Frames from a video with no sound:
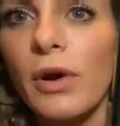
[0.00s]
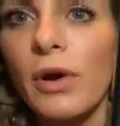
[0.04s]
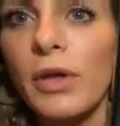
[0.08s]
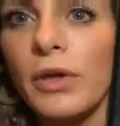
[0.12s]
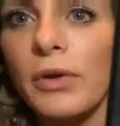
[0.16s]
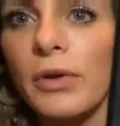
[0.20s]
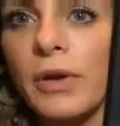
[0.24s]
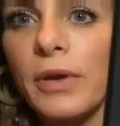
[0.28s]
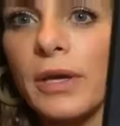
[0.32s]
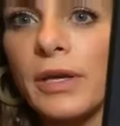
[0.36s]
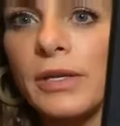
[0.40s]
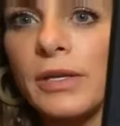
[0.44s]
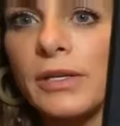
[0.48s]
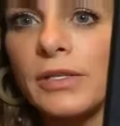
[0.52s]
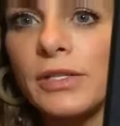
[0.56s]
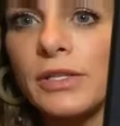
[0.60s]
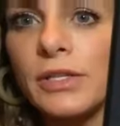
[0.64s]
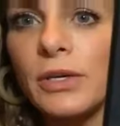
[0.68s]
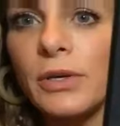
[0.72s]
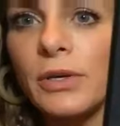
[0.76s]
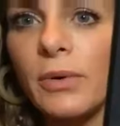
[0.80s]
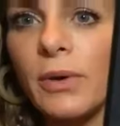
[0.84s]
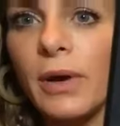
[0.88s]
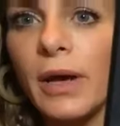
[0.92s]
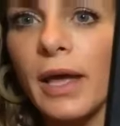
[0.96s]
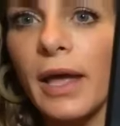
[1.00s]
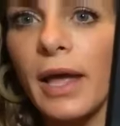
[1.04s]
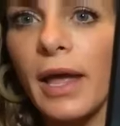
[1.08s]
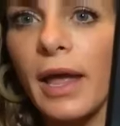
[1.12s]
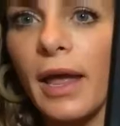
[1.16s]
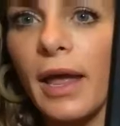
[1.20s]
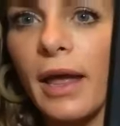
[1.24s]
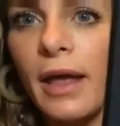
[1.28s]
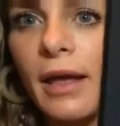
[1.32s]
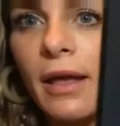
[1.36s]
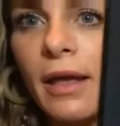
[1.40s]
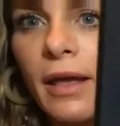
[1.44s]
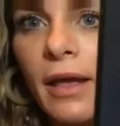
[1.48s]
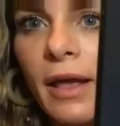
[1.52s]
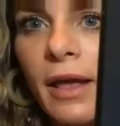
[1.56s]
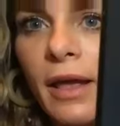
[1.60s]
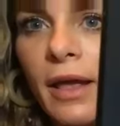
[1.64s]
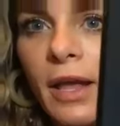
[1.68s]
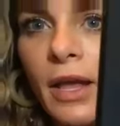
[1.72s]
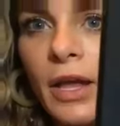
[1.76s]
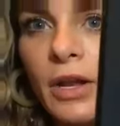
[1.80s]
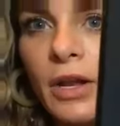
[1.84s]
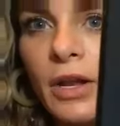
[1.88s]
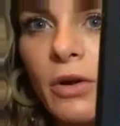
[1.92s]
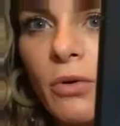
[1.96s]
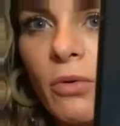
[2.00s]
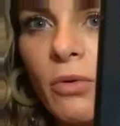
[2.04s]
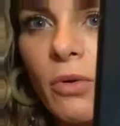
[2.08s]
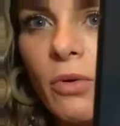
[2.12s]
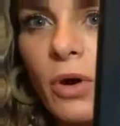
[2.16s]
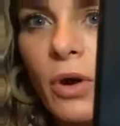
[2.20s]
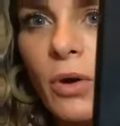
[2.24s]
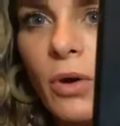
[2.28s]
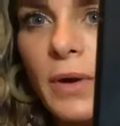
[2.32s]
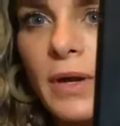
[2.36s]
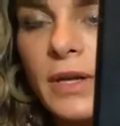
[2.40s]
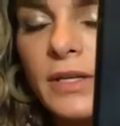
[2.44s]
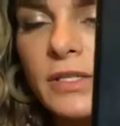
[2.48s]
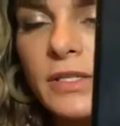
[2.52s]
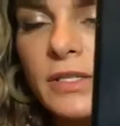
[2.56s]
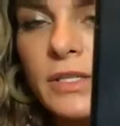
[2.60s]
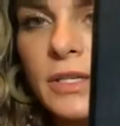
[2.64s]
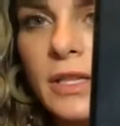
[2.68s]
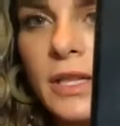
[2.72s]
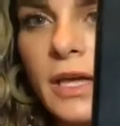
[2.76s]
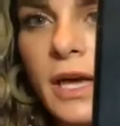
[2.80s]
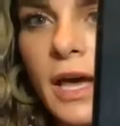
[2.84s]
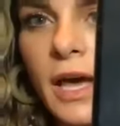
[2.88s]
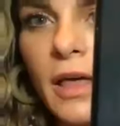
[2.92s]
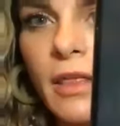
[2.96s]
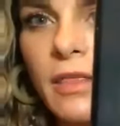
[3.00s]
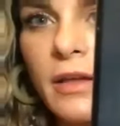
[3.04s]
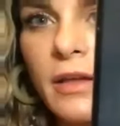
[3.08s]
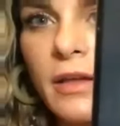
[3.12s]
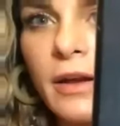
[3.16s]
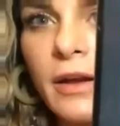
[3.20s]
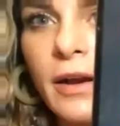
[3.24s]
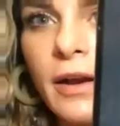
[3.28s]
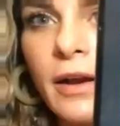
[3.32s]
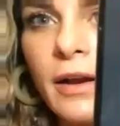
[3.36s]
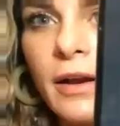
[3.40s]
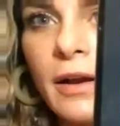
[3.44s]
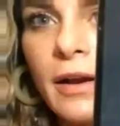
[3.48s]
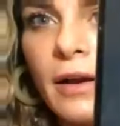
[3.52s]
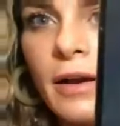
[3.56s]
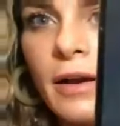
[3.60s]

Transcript: you can do a, you know, going to the other